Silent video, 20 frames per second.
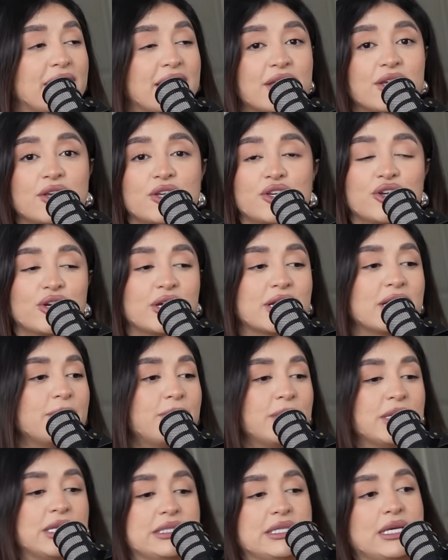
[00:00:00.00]
Like, you're going to
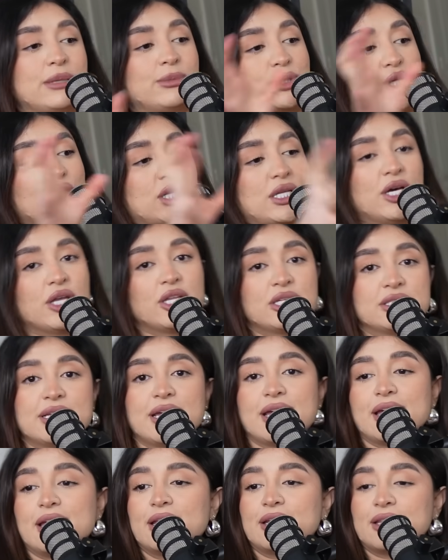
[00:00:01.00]
put the tables on the other
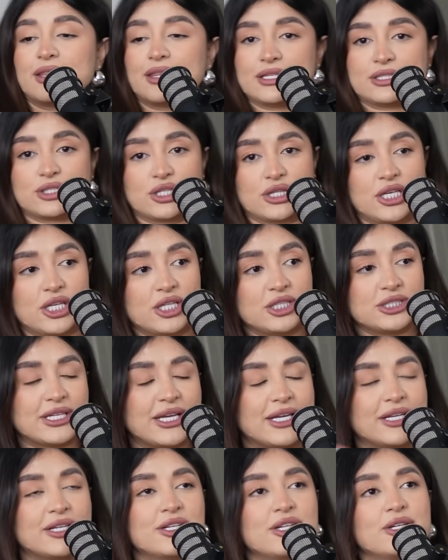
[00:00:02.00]
side, this on the other
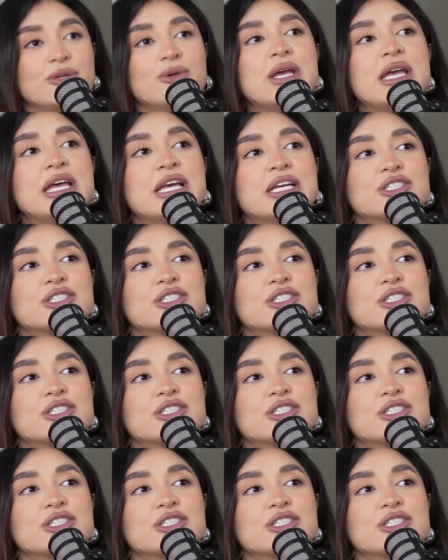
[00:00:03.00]
side, you know,